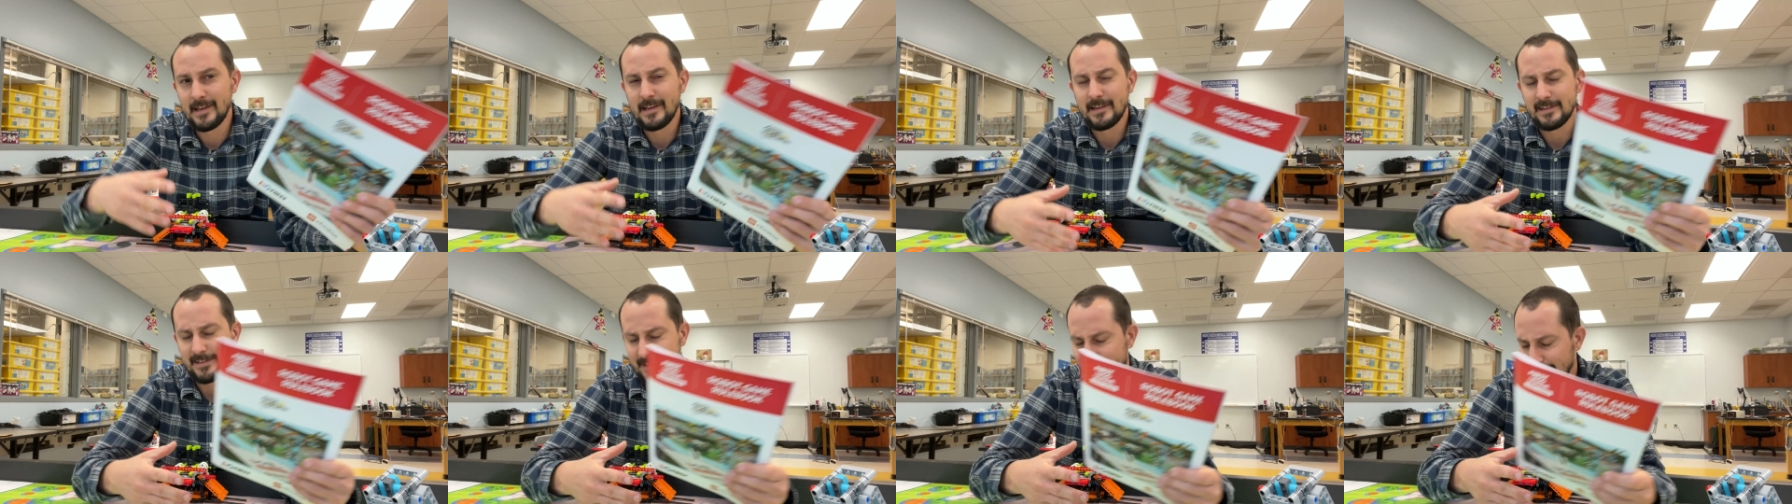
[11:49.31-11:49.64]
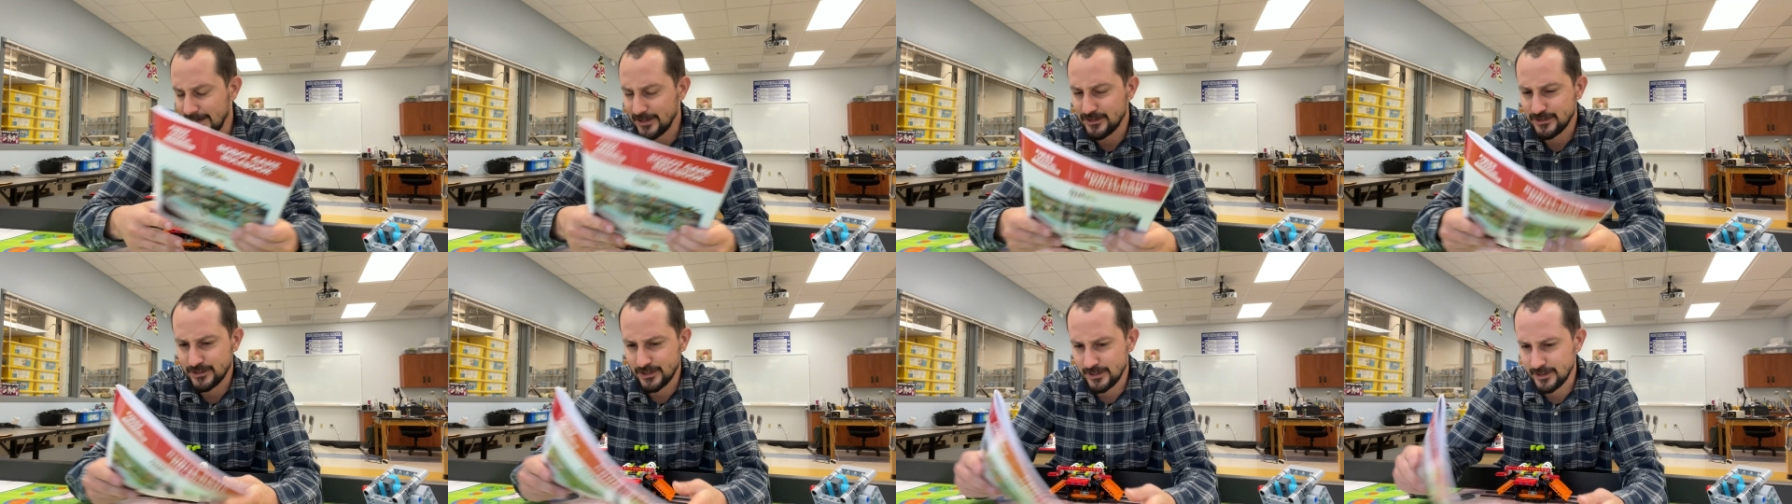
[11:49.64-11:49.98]

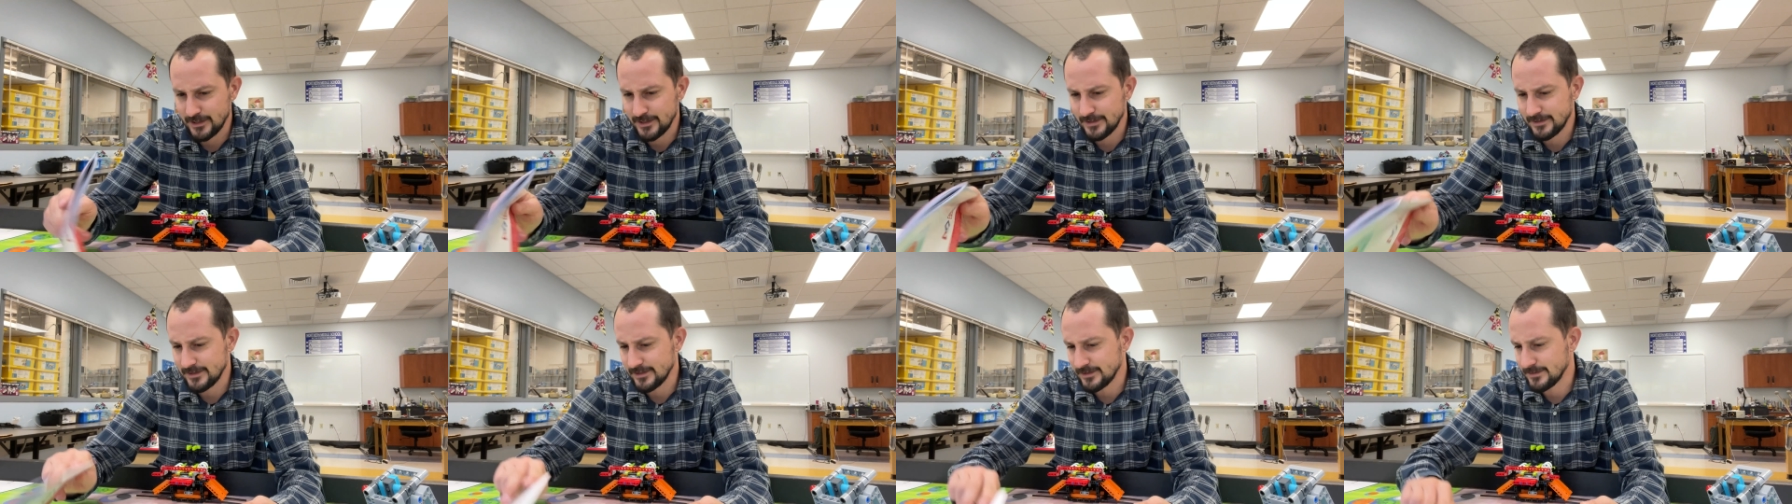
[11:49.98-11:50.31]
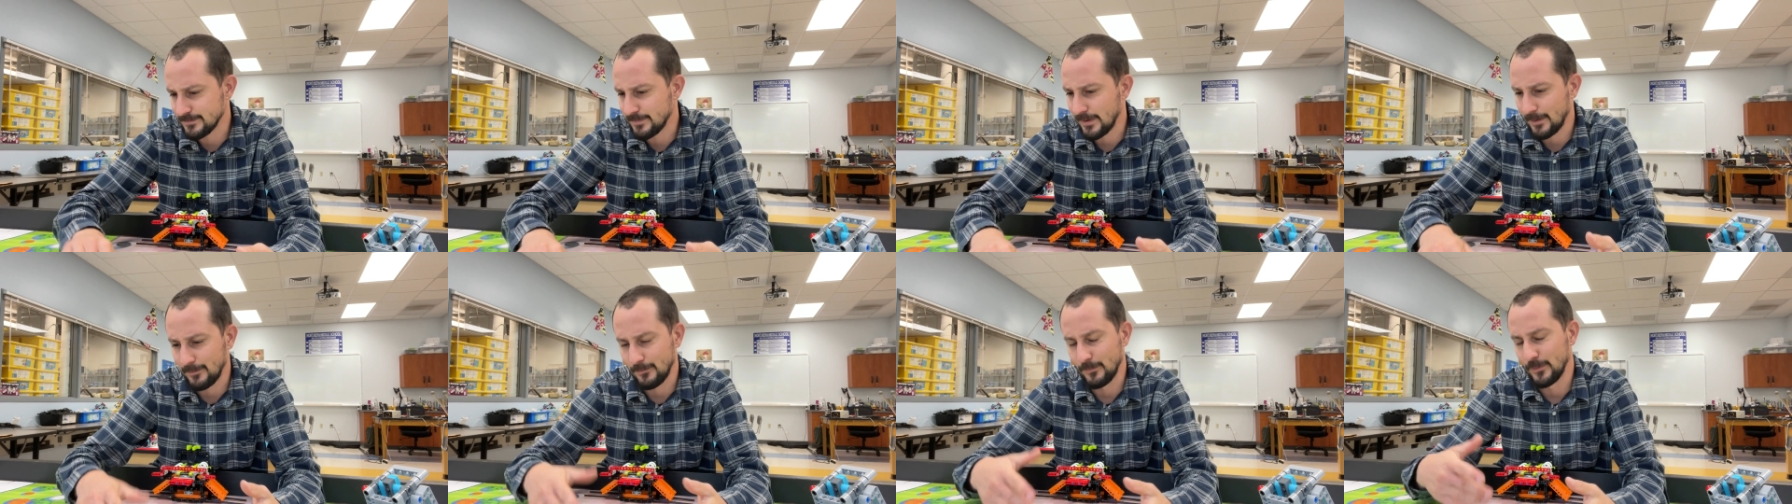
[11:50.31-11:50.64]
nature, just
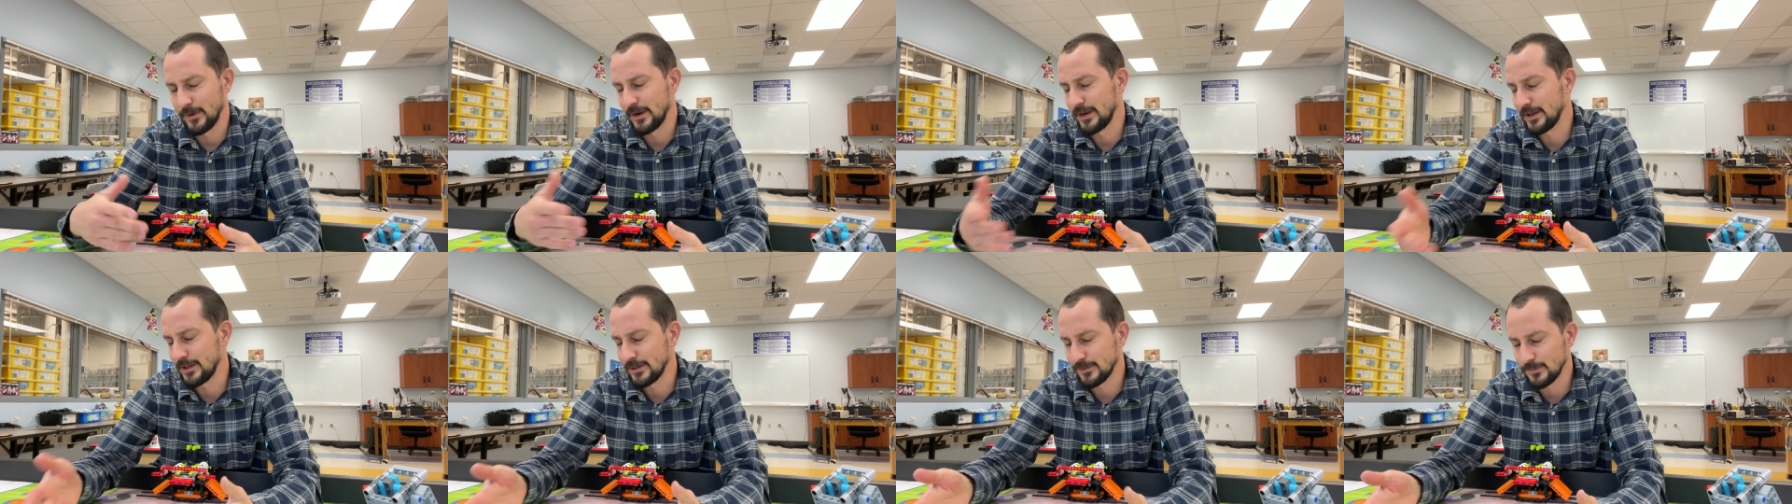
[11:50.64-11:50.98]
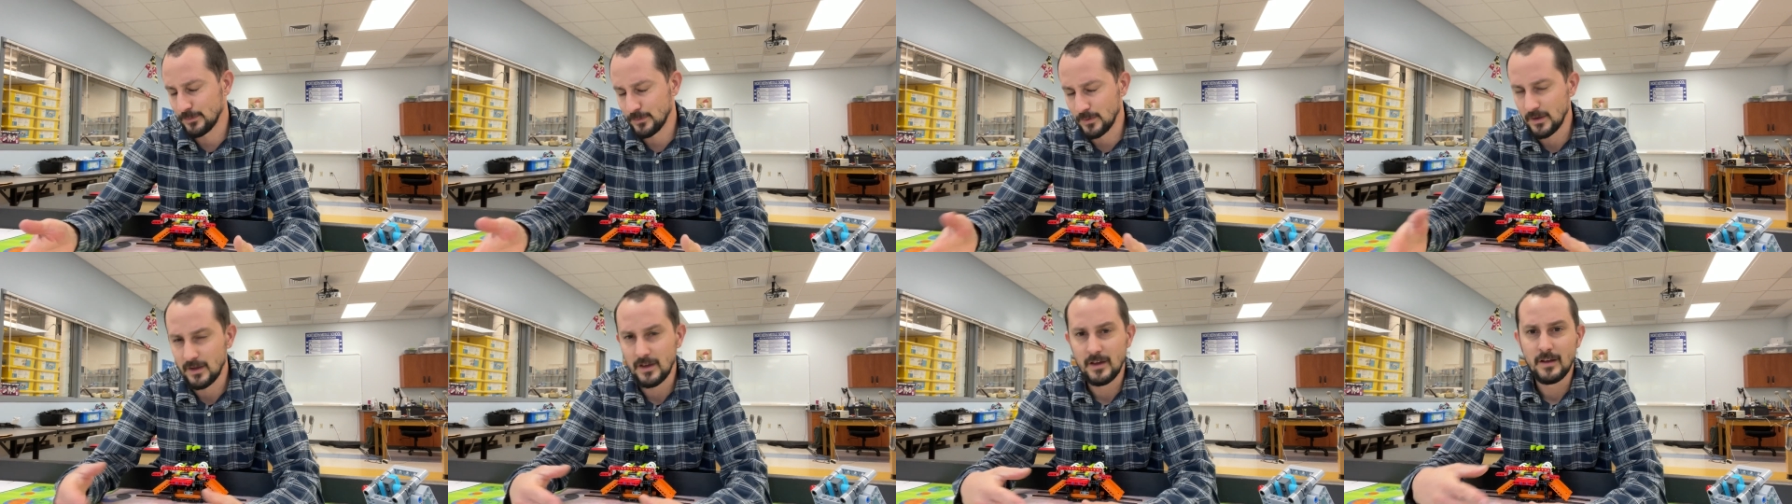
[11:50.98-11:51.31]
by reading
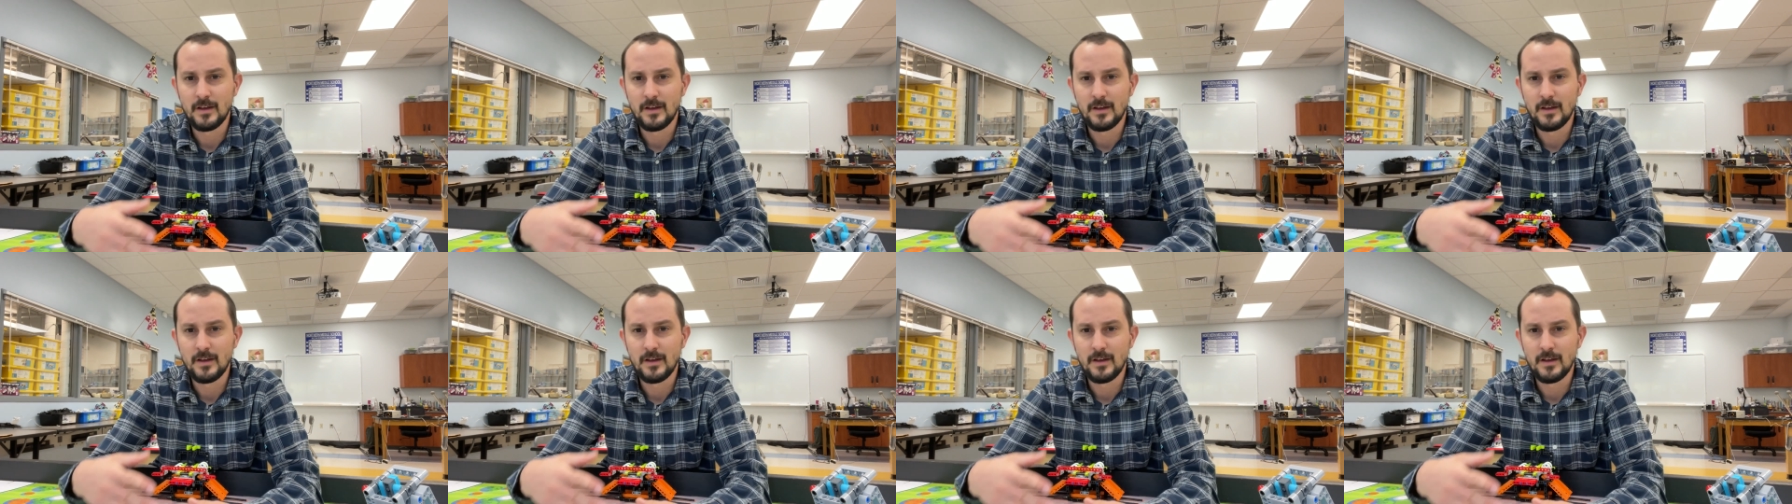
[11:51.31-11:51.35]
them.